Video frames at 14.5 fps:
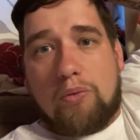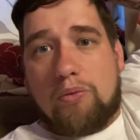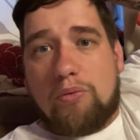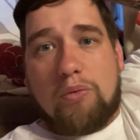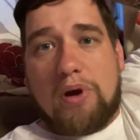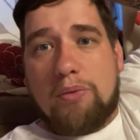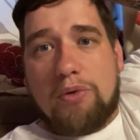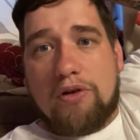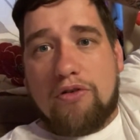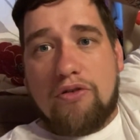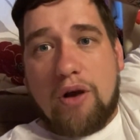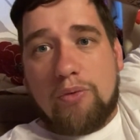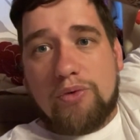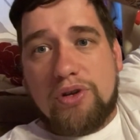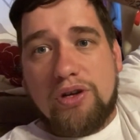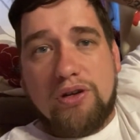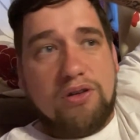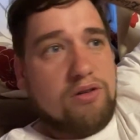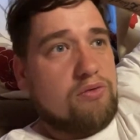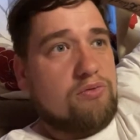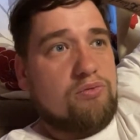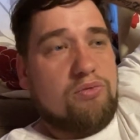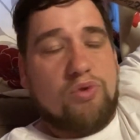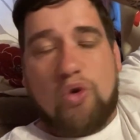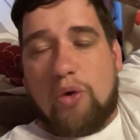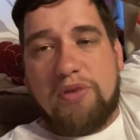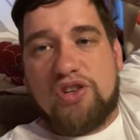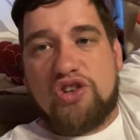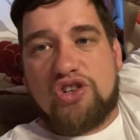When we're around, we
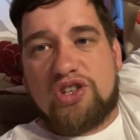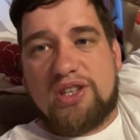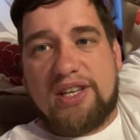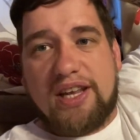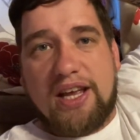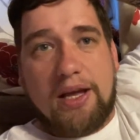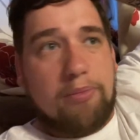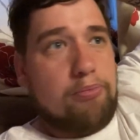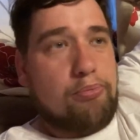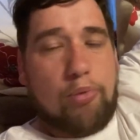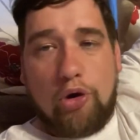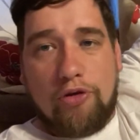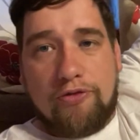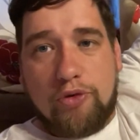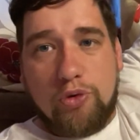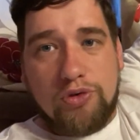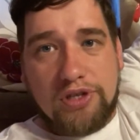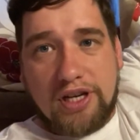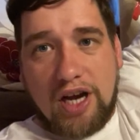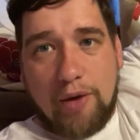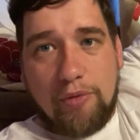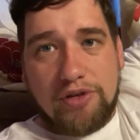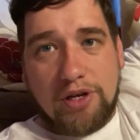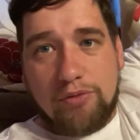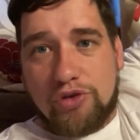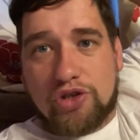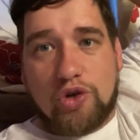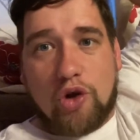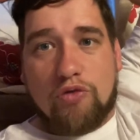normally just pull the phones and cameras out and
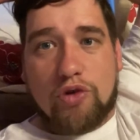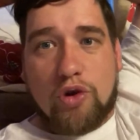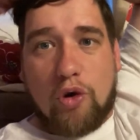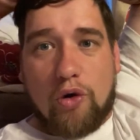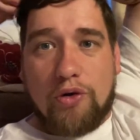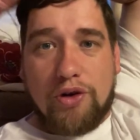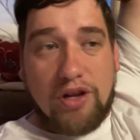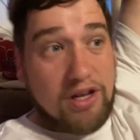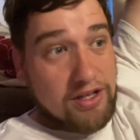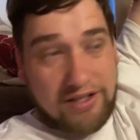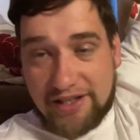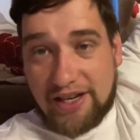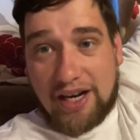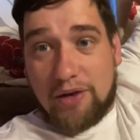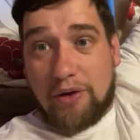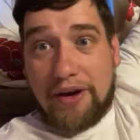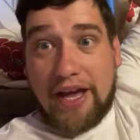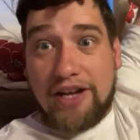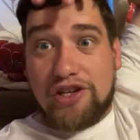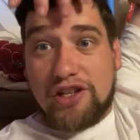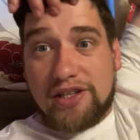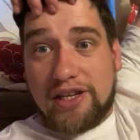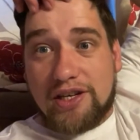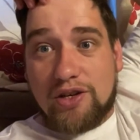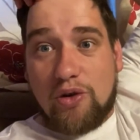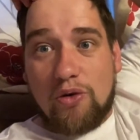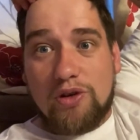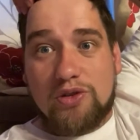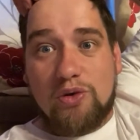just start recording. It's exactly what Nigel did and
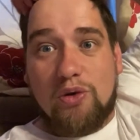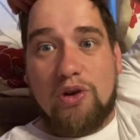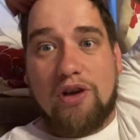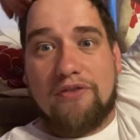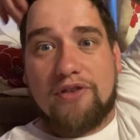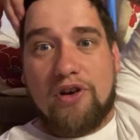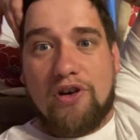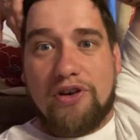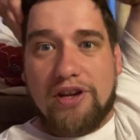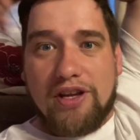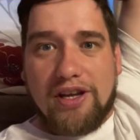caught us totally off guard.